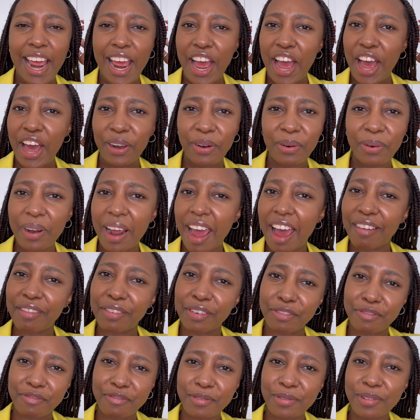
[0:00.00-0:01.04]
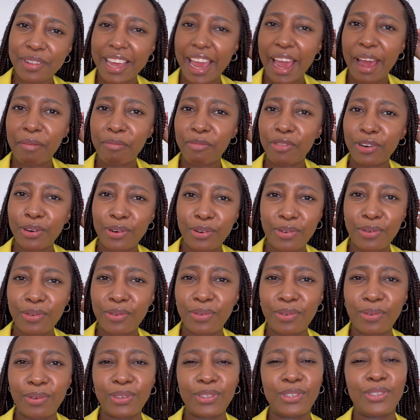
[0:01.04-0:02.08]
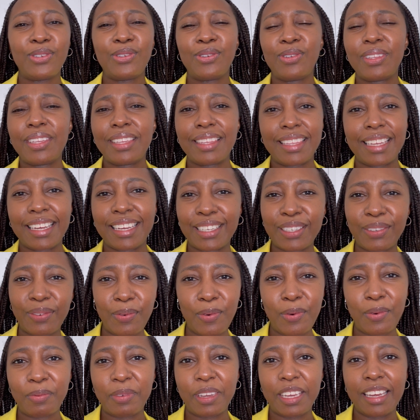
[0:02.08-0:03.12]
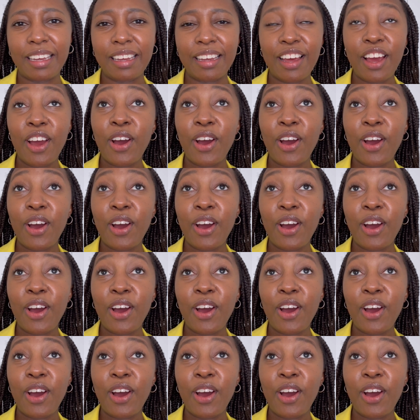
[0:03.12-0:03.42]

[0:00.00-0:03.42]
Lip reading: I don't have a full camera crew to do the things for me.